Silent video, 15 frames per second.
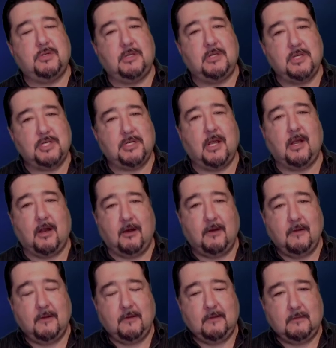to share,
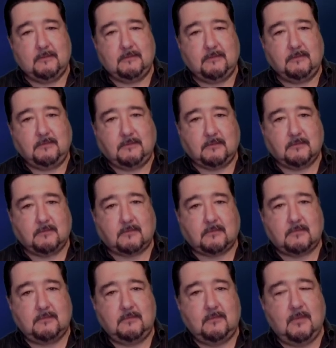
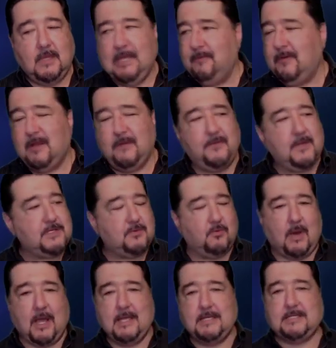even if it's
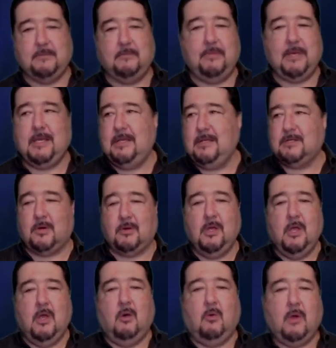rice and beans or
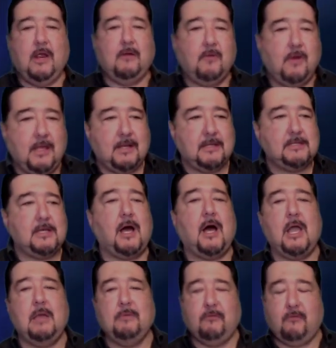whatever, in a
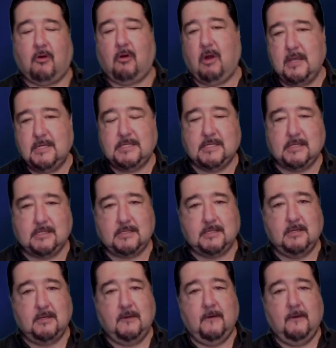time of crisis,
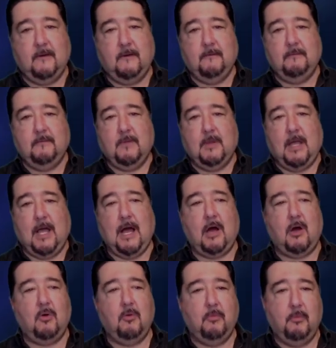
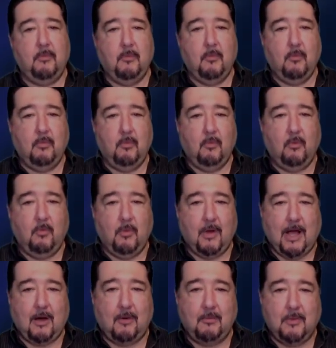how
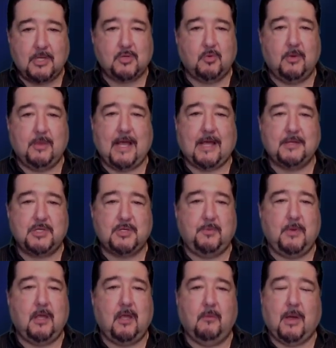how much would that
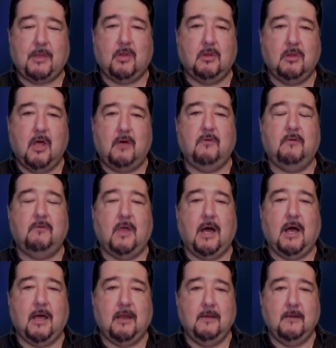speak about the love of
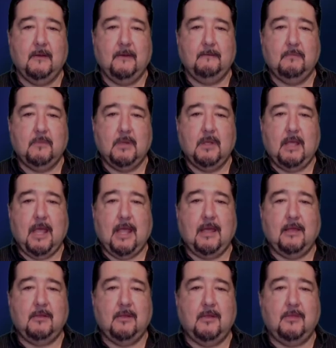God
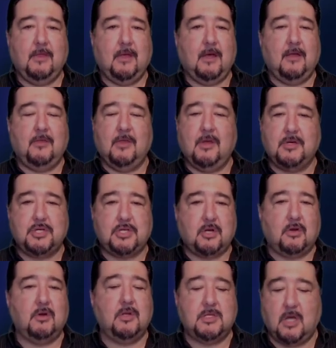and the the
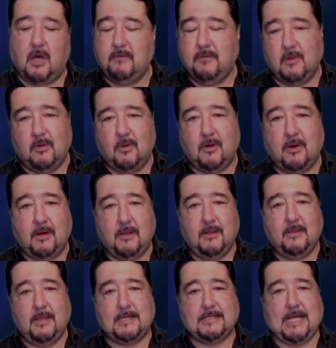assurance of the Lord
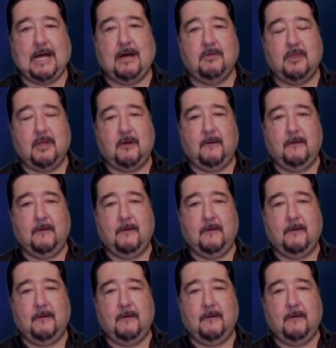that's out there?